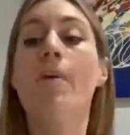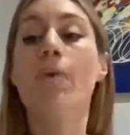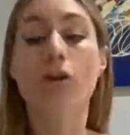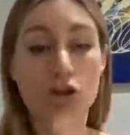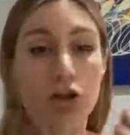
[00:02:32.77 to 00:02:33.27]

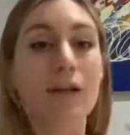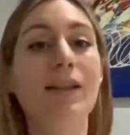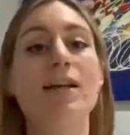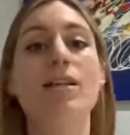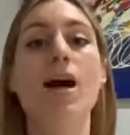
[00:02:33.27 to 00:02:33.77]
But during
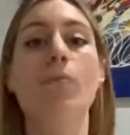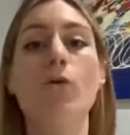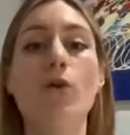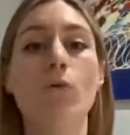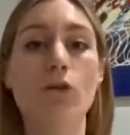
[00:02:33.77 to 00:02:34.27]
that time,
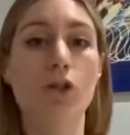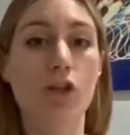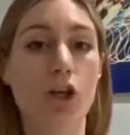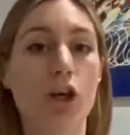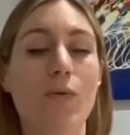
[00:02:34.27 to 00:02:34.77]
what you want
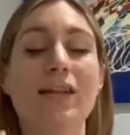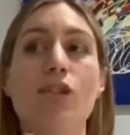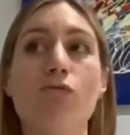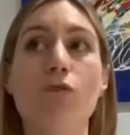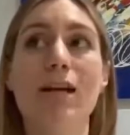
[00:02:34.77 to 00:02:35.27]
to do
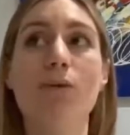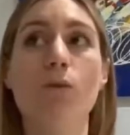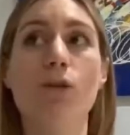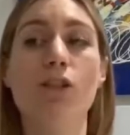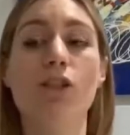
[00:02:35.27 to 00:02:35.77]
is you really
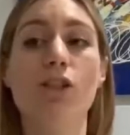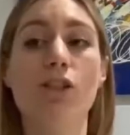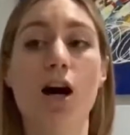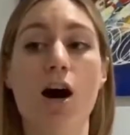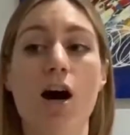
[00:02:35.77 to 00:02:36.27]
want to
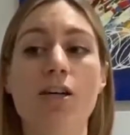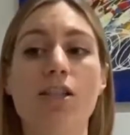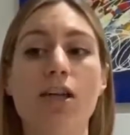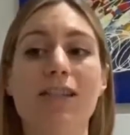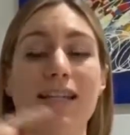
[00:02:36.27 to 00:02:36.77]
start